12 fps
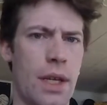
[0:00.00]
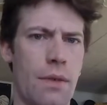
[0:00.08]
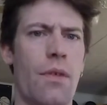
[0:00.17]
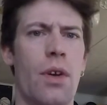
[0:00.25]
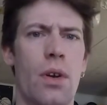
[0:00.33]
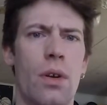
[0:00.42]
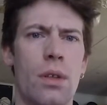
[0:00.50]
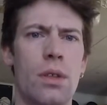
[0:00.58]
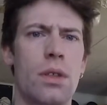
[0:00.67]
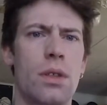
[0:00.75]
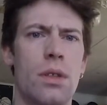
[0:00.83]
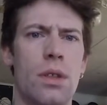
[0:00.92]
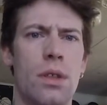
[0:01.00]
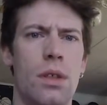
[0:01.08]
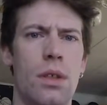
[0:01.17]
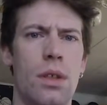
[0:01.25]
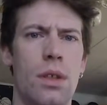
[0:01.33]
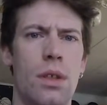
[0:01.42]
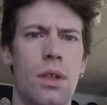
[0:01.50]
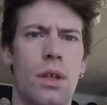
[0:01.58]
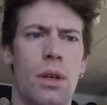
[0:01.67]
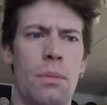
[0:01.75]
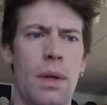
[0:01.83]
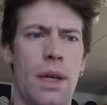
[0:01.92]
difficult
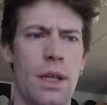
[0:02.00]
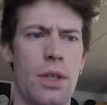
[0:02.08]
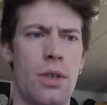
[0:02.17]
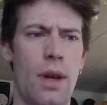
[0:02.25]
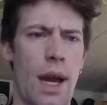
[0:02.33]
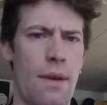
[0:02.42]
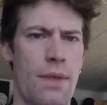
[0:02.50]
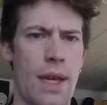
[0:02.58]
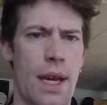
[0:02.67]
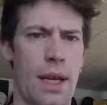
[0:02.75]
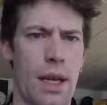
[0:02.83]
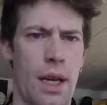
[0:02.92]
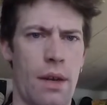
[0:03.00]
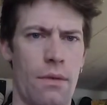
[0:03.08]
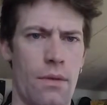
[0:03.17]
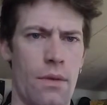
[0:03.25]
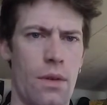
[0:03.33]
because you have that kind of